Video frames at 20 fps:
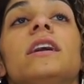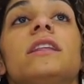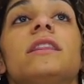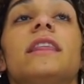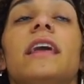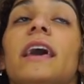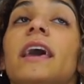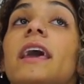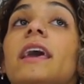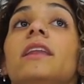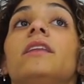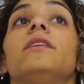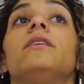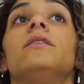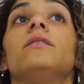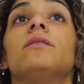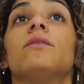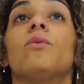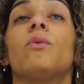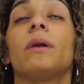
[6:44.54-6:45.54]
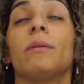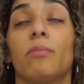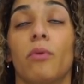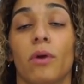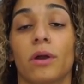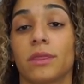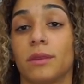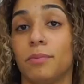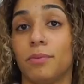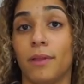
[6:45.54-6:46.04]
Then we
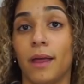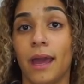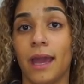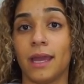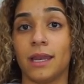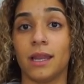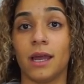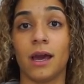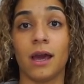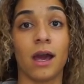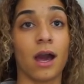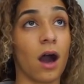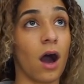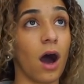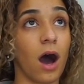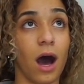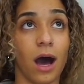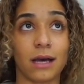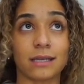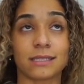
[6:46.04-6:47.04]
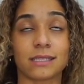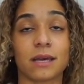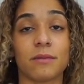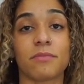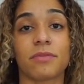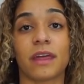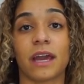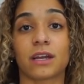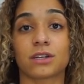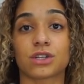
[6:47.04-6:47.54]
board the plane. Awesome,
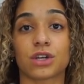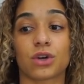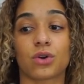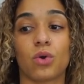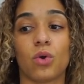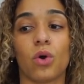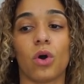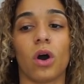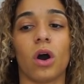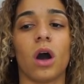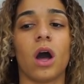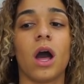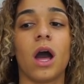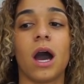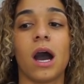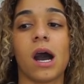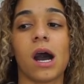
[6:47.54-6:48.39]
things are cool.